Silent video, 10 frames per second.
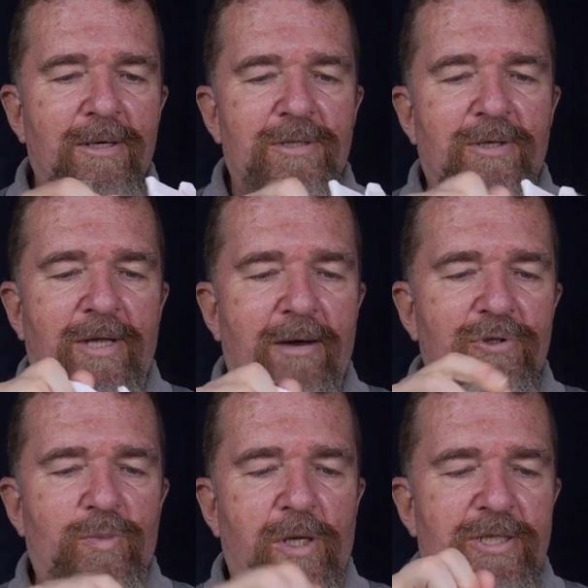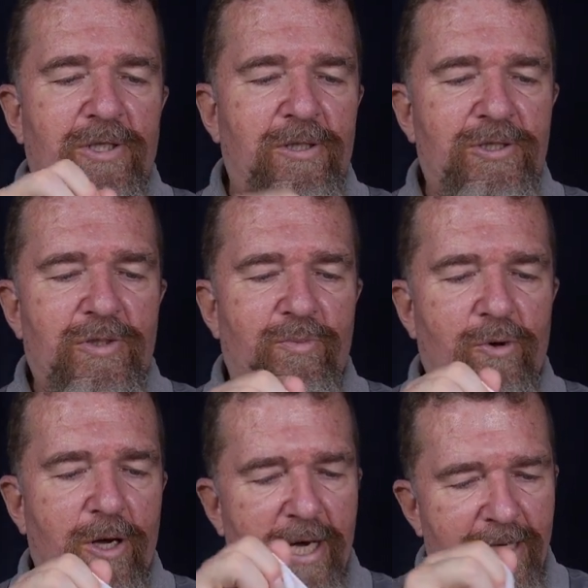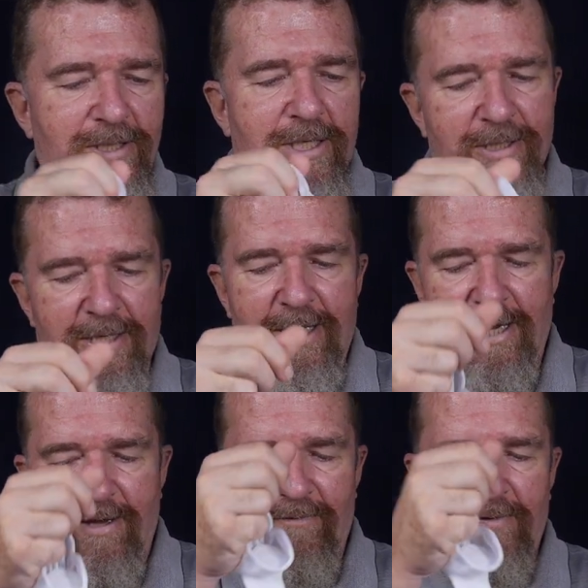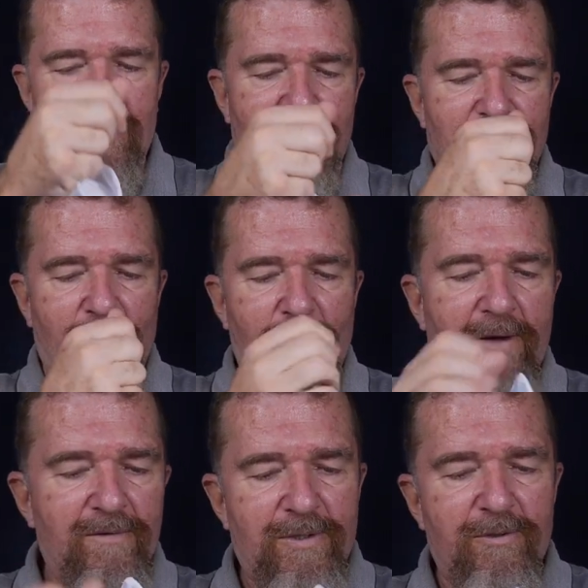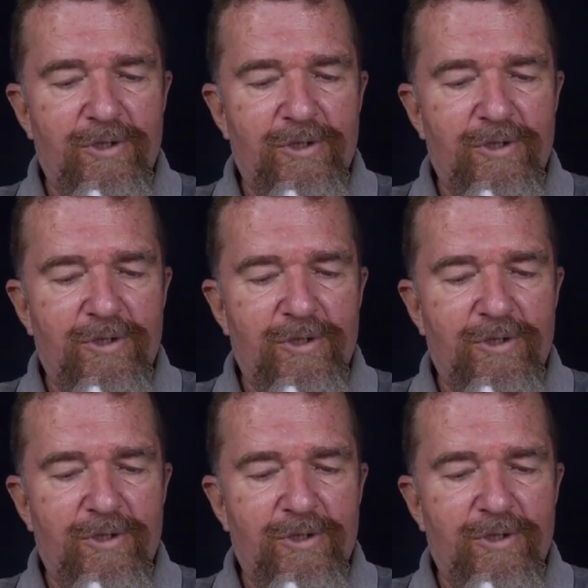So that was pleasantly surprising to have these gloves. They're